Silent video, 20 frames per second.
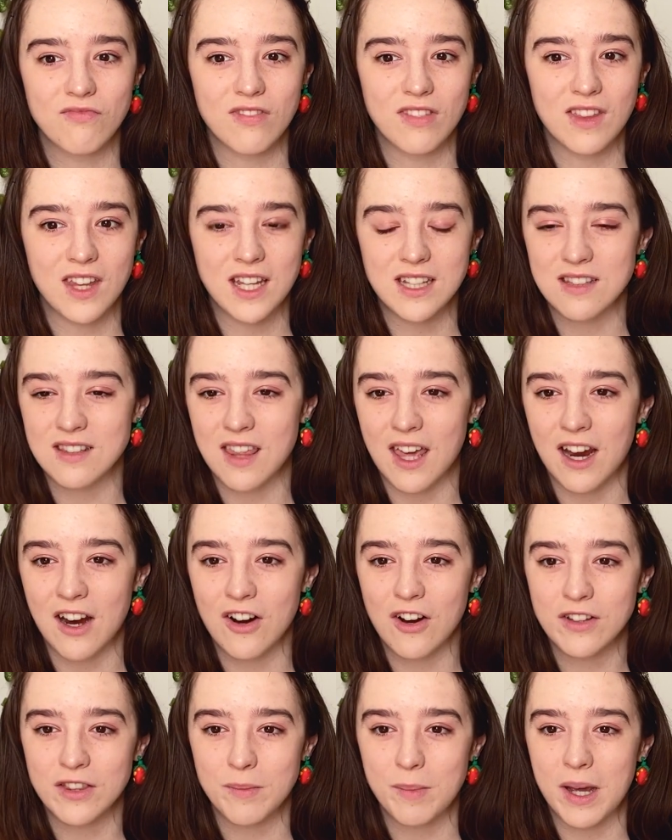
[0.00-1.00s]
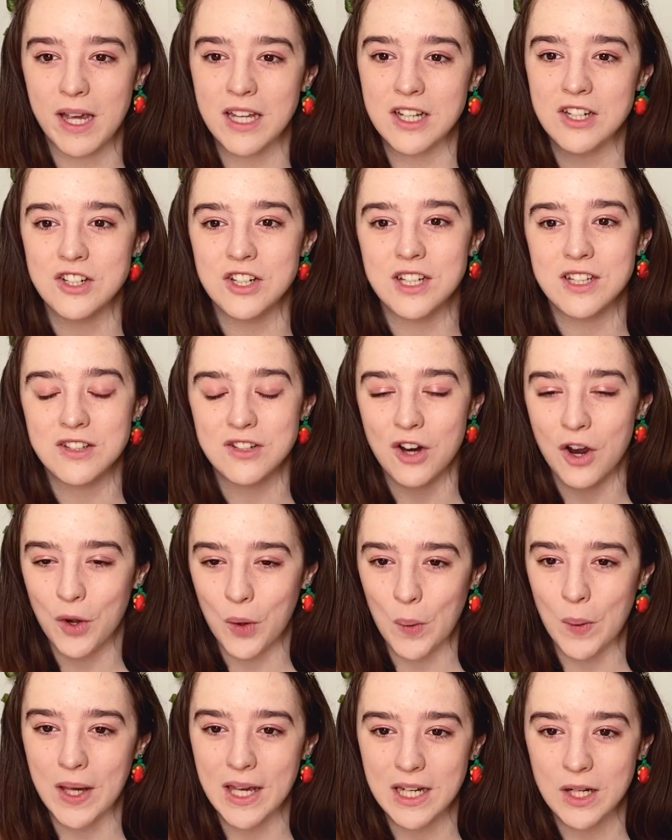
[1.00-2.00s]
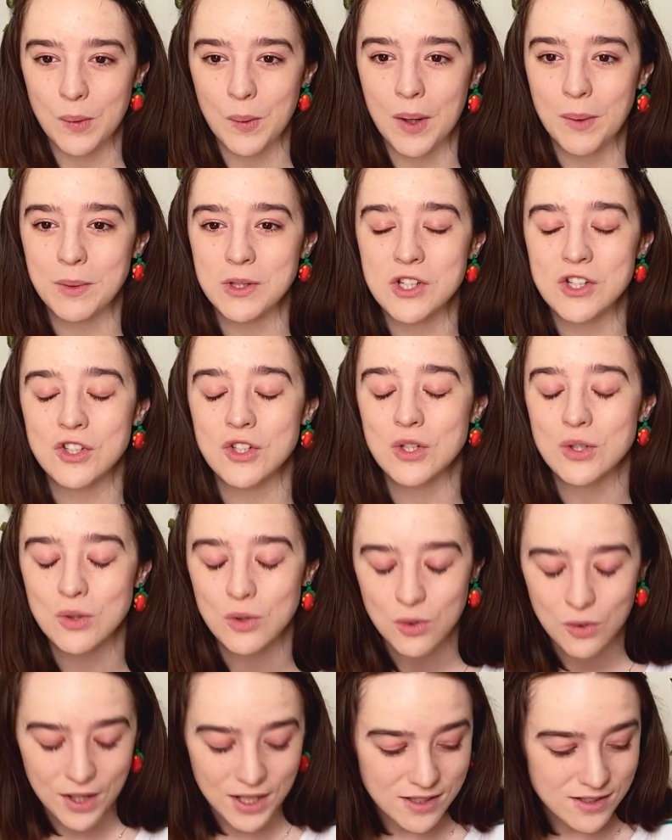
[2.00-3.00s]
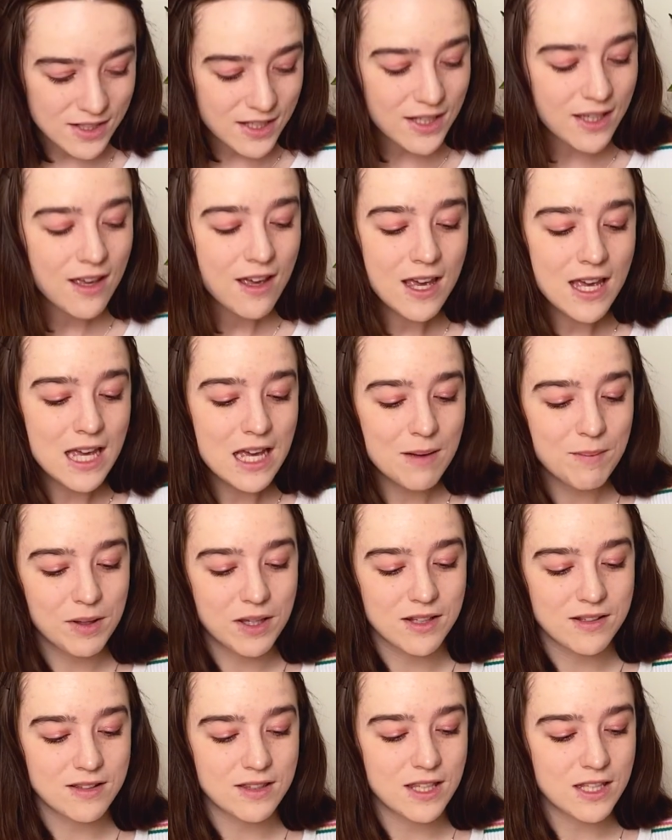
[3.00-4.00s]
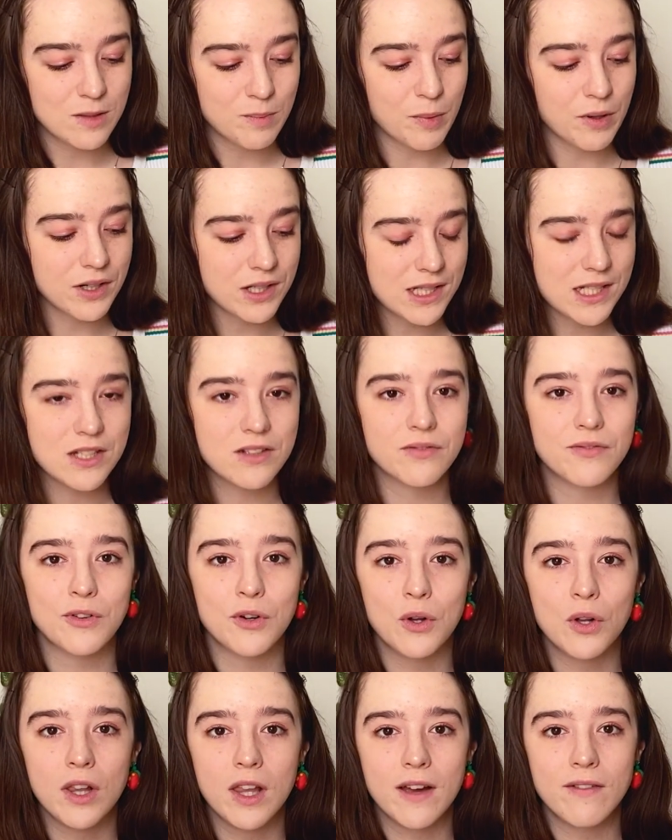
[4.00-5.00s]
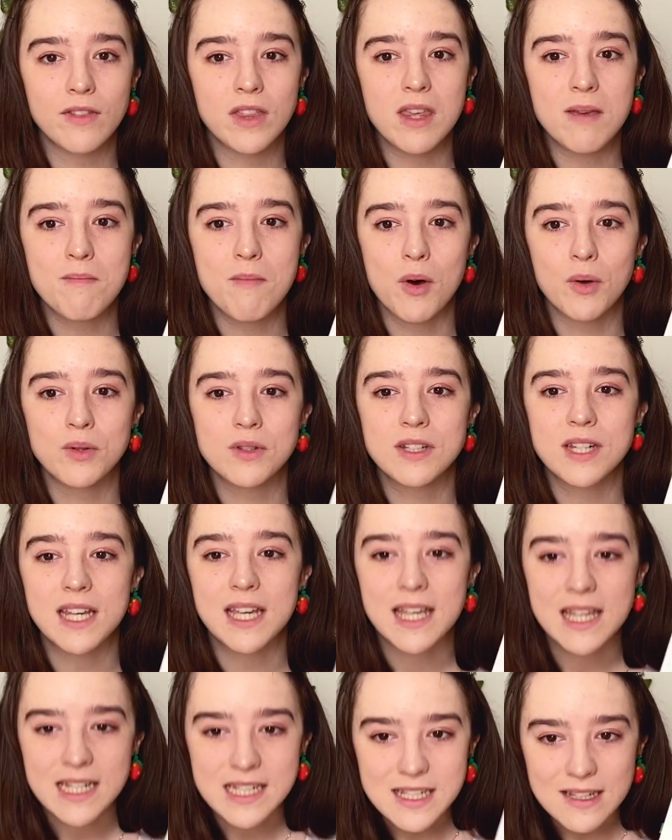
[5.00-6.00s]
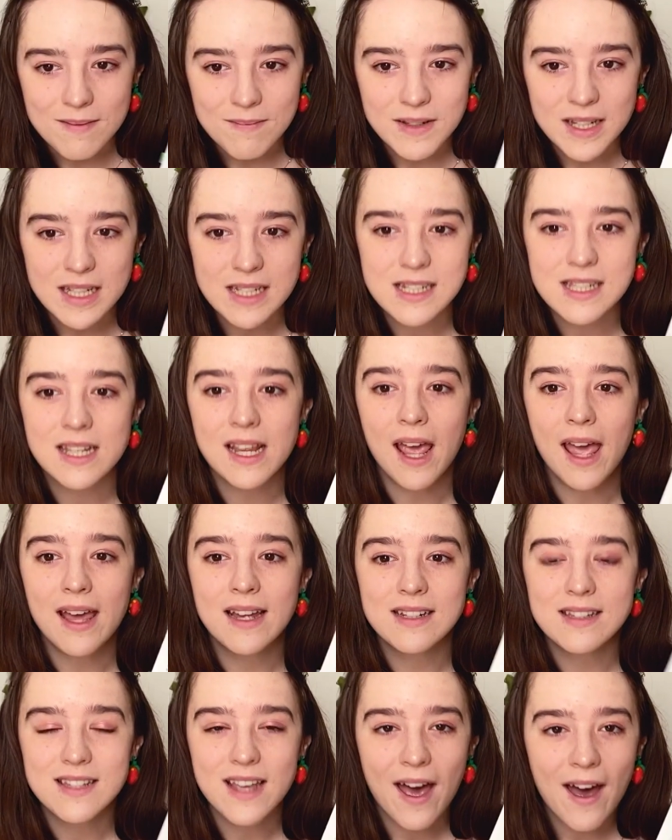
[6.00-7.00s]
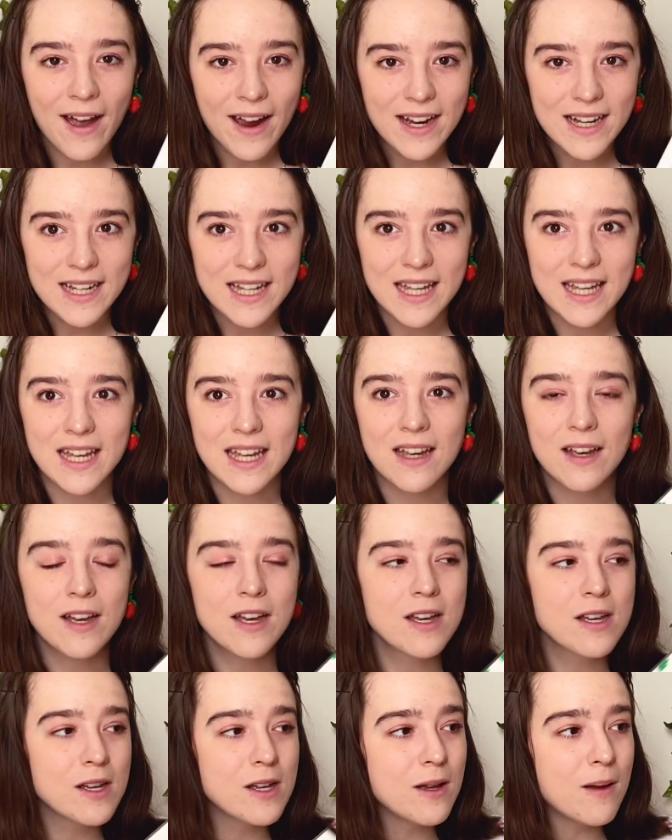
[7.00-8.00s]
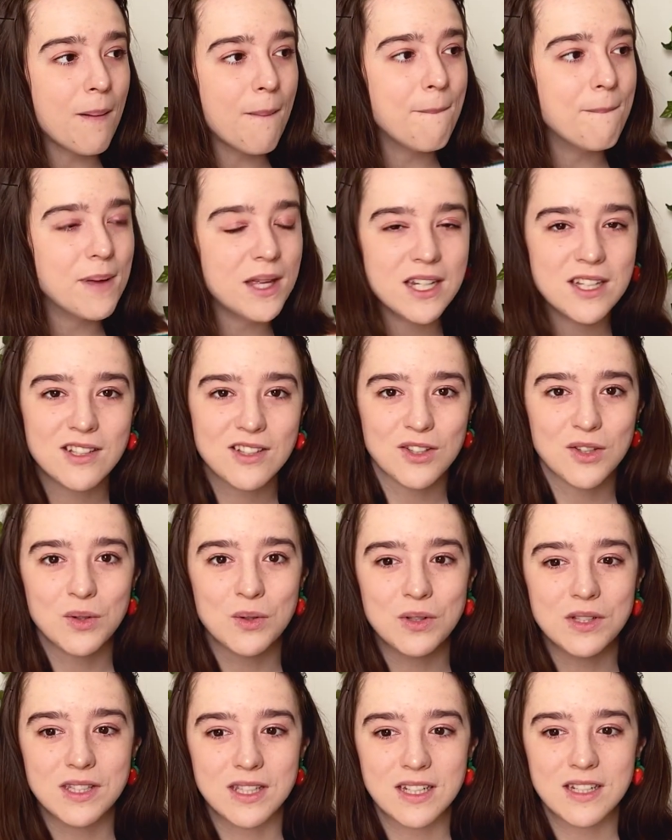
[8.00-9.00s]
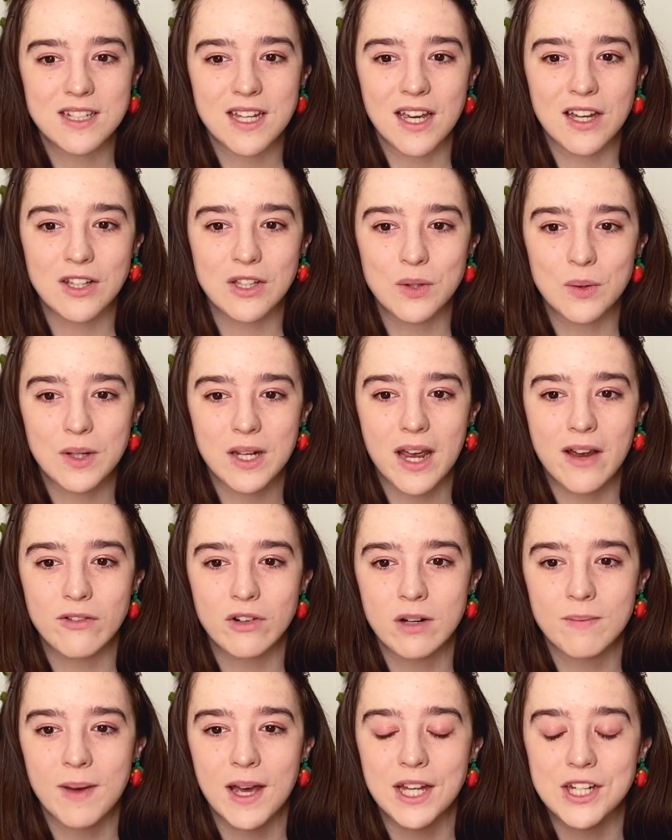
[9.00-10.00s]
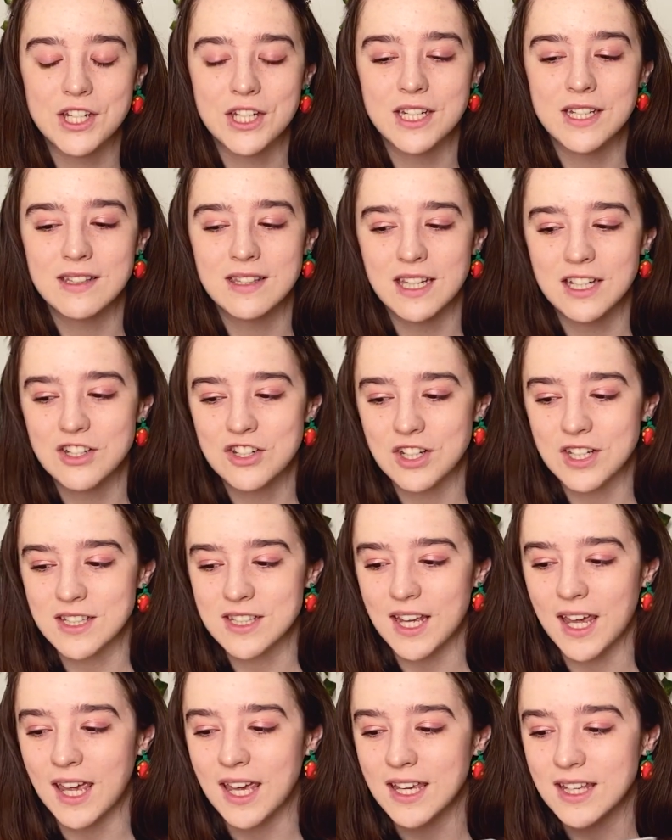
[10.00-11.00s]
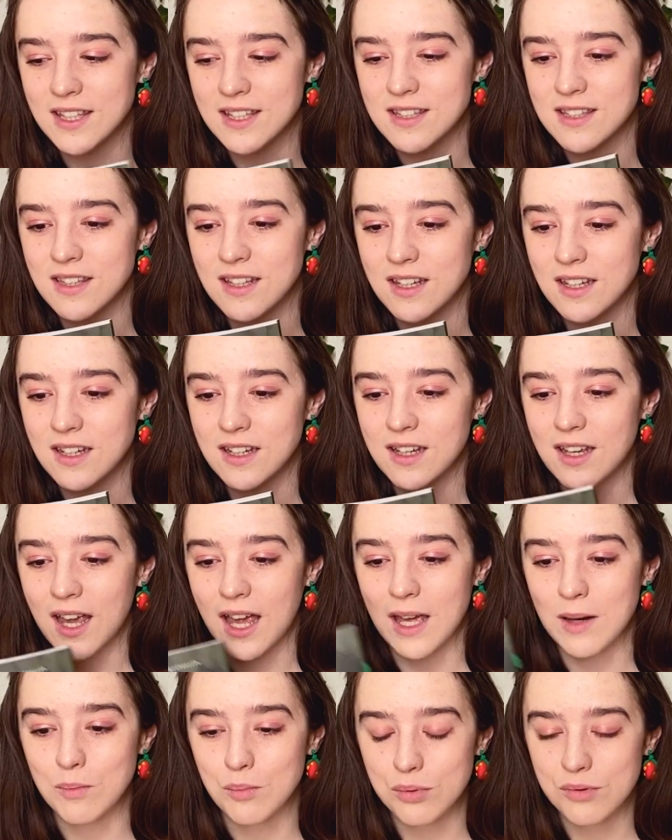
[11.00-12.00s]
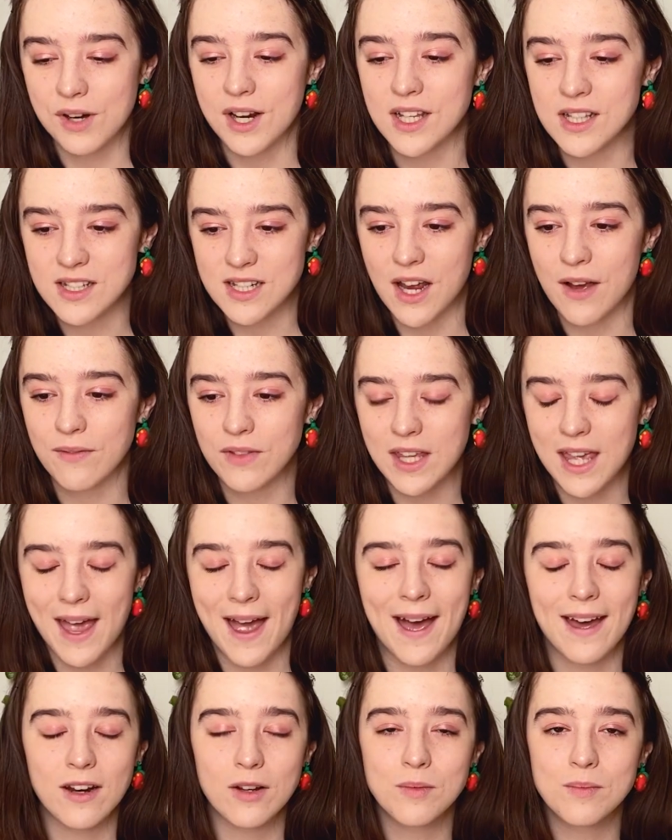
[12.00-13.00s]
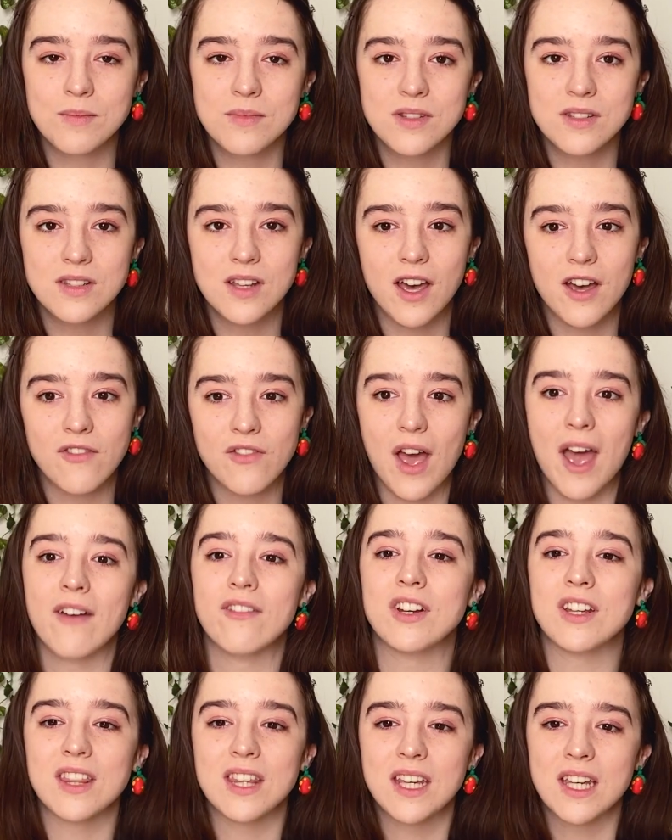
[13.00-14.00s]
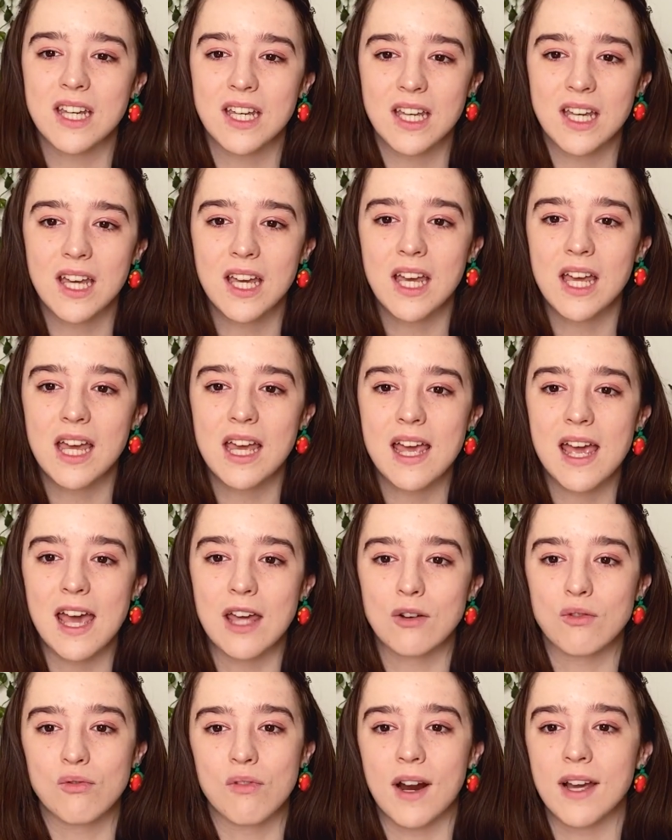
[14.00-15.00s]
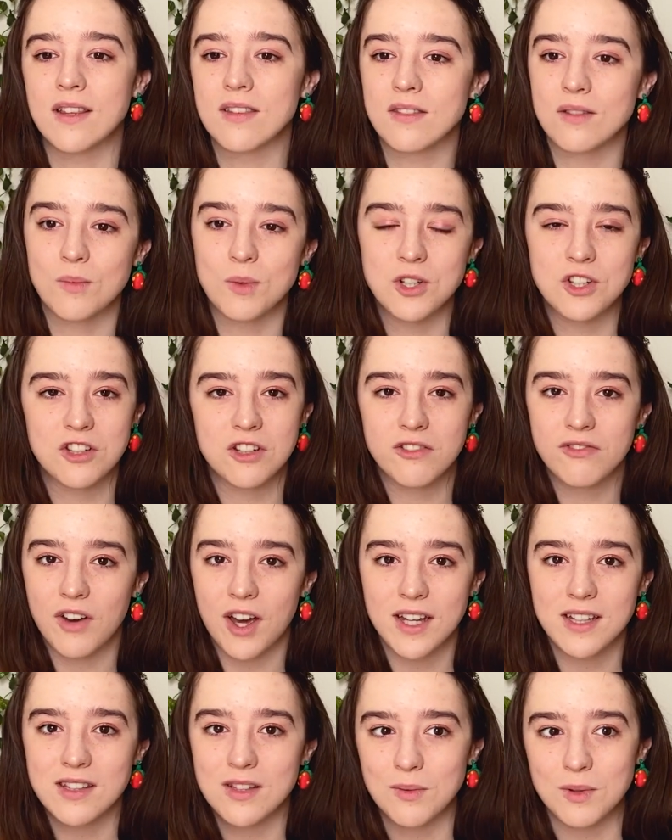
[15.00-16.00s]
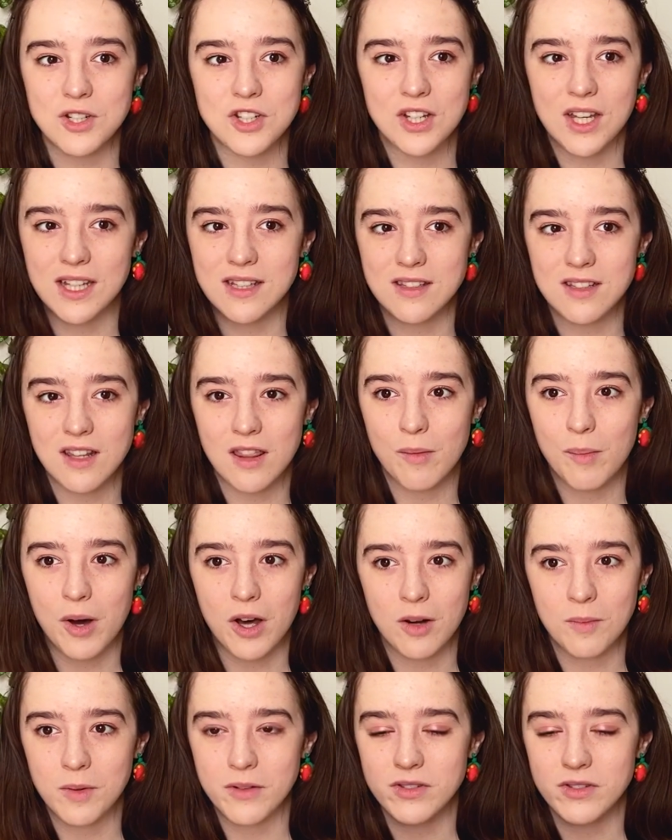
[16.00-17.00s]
It's there on the page. It's not going anywhere, which is just crazy because this book is full of the most intimate, tiny, minuscule detail you could ever imagine. It's like she takes and breaks down the atoms of everything and writes what she finds when she gets to the bottom of